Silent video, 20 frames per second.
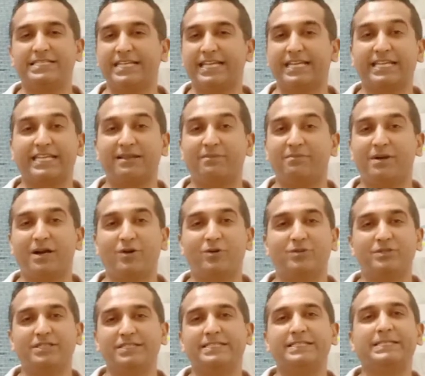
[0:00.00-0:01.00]
take them
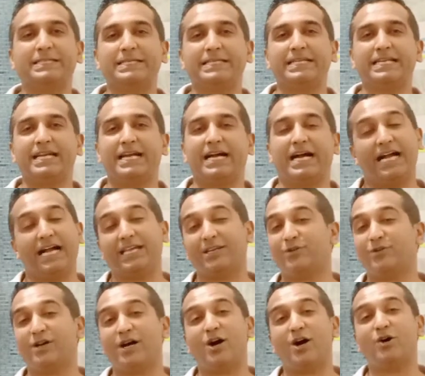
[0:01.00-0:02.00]
out. I
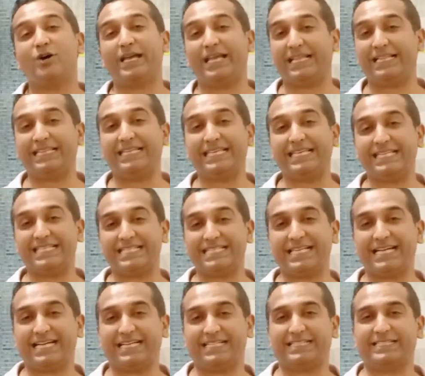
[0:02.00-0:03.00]
don't know how healthy is
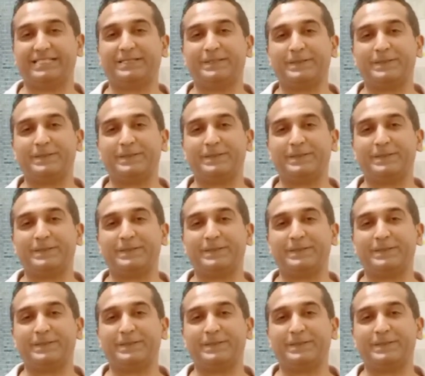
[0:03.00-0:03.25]
that.